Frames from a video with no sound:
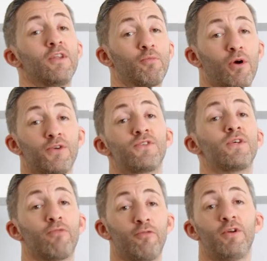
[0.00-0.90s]
in the
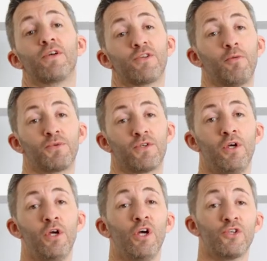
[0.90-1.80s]
processing for Fides Ops.
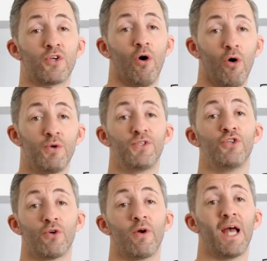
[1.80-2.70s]
So always
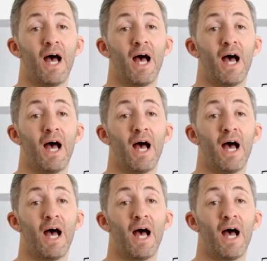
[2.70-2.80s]
ensuring